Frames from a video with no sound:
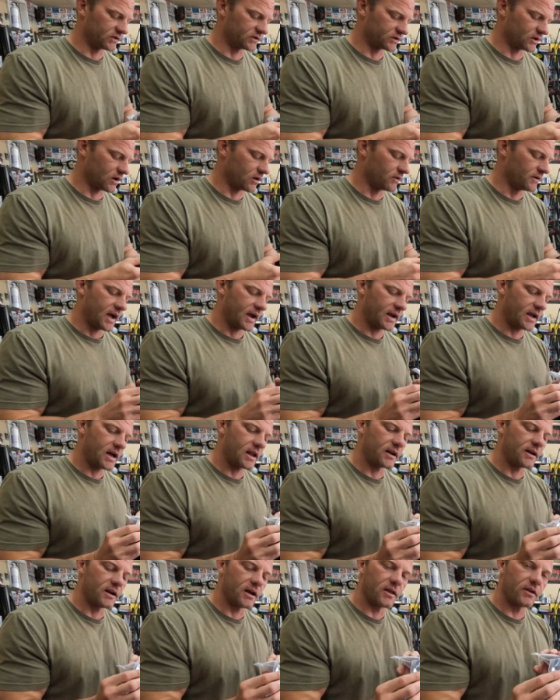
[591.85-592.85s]
So I
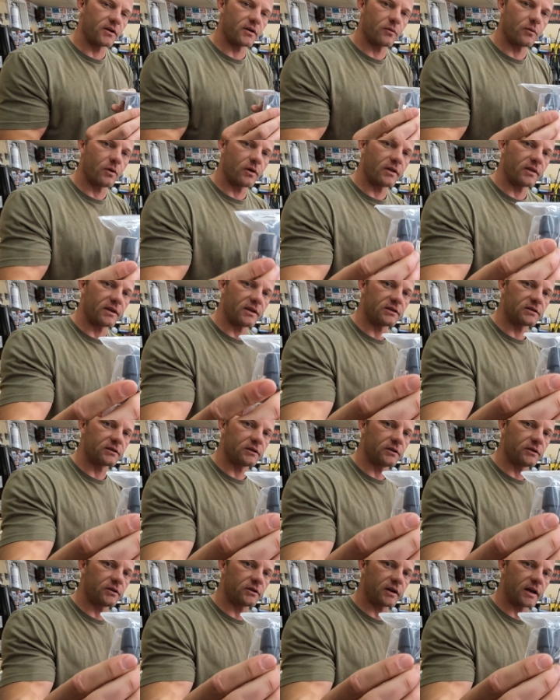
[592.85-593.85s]
got another one of these
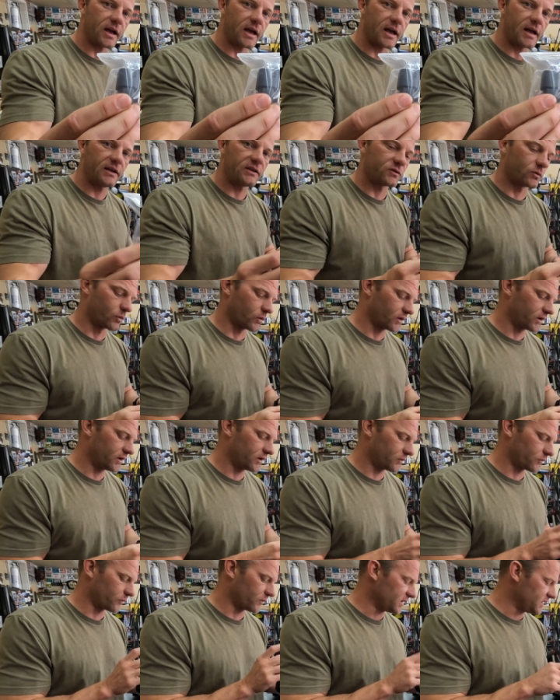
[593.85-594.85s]
little guys. We're
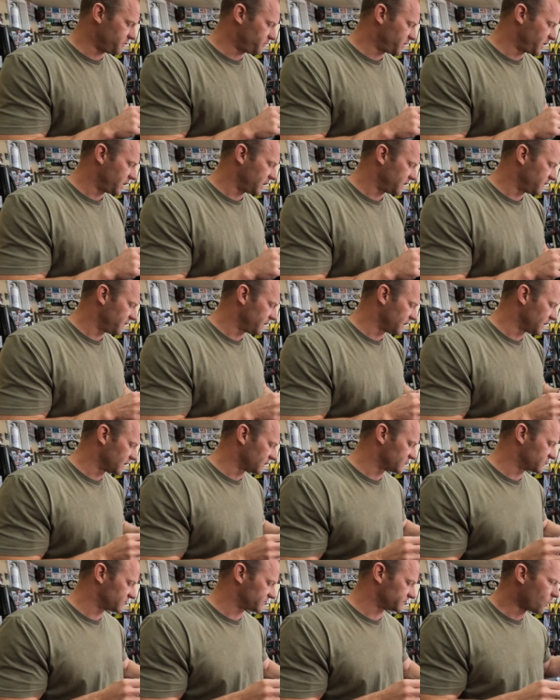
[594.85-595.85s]
gonna repin
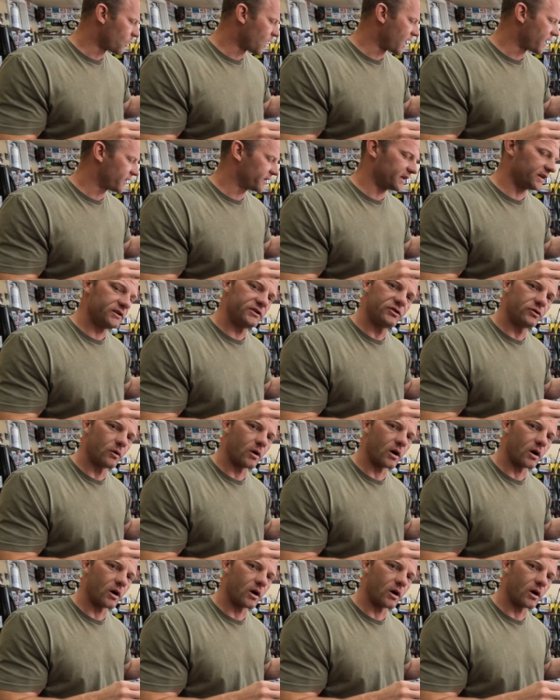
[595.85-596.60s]
this, wire it into